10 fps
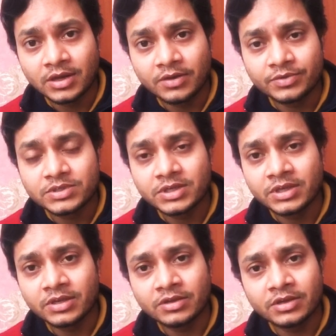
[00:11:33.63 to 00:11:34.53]
I would
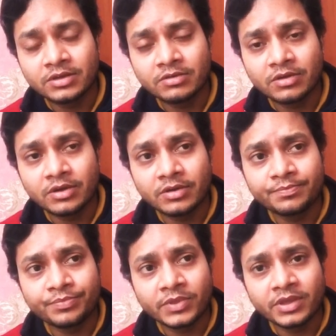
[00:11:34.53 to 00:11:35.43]
say
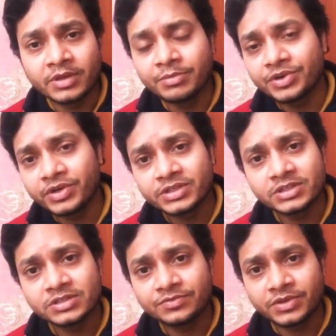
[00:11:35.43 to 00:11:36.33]

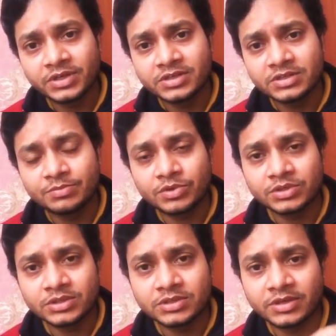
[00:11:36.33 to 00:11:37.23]
immigration is a very easy
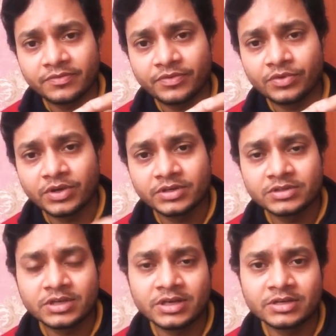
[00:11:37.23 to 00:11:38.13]
process if you
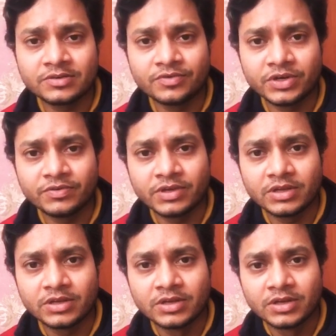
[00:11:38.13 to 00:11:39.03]
understand it very well.
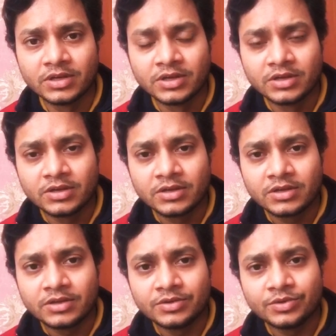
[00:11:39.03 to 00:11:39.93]

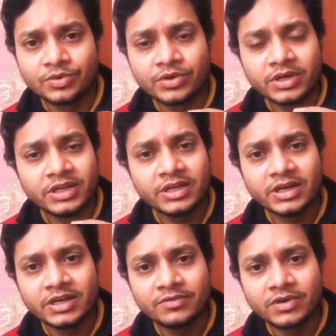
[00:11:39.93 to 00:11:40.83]
You don't need
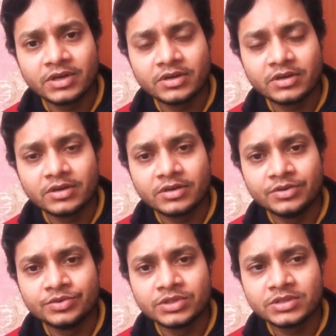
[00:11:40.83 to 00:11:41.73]
anyone,
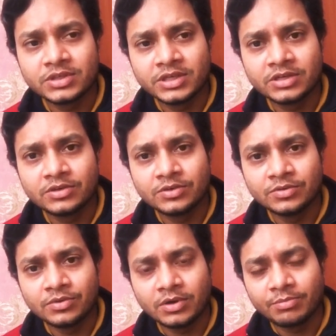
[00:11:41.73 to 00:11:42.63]
you just need
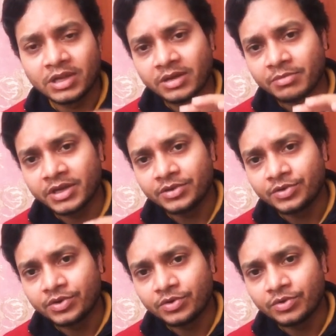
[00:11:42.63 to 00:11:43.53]
to apply by
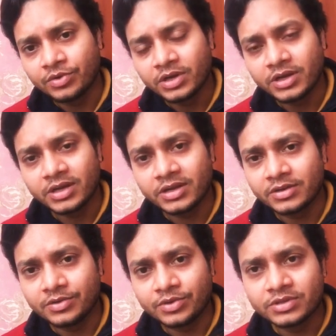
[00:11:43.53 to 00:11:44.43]
your own,
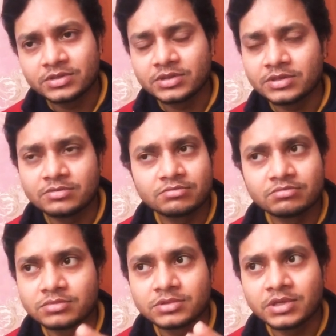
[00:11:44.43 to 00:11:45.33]
and you can
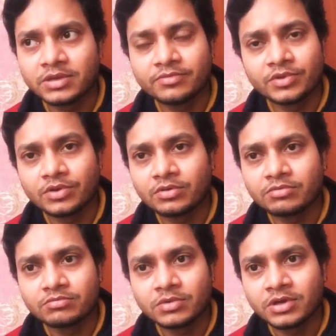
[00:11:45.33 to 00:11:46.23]
save your
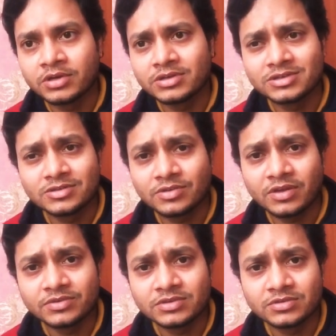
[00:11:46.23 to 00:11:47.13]
hundreds of
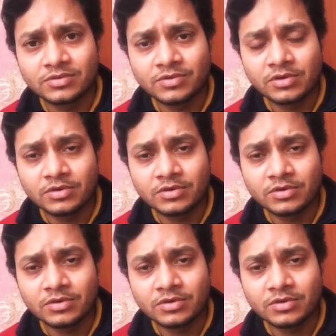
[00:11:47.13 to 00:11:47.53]
thousands of